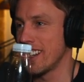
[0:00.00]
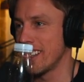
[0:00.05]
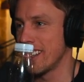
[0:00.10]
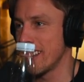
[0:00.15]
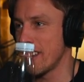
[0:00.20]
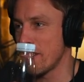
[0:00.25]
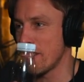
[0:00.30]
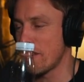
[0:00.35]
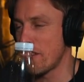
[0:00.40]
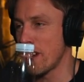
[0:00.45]

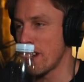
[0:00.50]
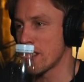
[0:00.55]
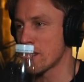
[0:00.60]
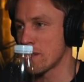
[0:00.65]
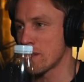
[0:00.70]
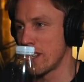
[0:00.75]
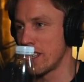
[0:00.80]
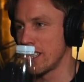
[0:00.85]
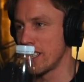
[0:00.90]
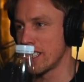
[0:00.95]
At first,
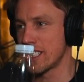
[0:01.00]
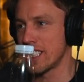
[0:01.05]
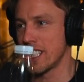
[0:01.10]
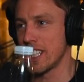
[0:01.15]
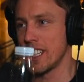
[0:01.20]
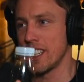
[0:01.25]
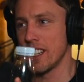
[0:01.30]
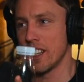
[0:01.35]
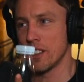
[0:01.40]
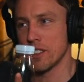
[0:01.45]
when I looked at
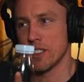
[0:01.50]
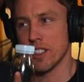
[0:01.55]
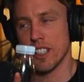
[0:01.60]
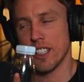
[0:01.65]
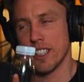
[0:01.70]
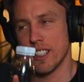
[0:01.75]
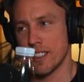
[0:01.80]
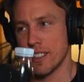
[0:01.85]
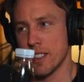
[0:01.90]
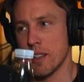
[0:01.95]
it, I was like,
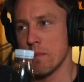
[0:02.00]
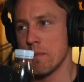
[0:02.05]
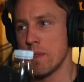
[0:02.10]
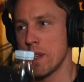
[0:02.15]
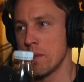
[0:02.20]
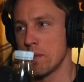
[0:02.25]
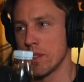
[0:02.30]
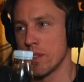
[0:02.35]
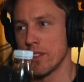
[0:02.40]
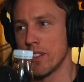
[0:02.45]
there's some
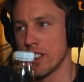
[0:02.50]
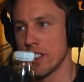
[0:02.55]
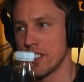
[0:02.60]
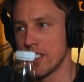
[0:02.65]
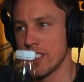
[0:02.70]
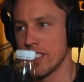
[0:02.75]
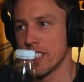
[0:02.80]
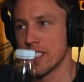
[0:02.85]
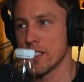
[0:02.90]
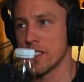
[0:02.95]
people, if I
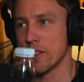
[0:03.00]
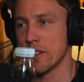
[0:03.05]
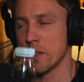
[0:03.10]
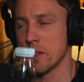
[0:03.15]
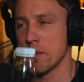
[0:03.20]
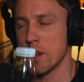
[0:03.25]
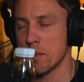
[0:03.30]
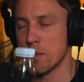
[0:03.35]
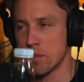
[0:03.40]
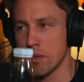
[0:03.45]
took this off them,
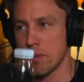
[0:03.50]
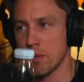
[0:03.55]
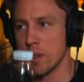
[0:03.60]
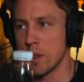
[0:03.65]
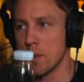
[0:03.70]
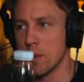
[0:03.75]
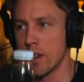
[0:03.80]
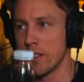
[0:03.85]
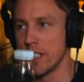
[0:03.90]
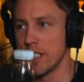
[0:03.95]
I'd probably
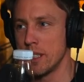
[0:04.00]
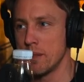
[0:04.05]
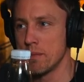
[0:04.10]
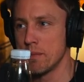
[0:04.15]
worry.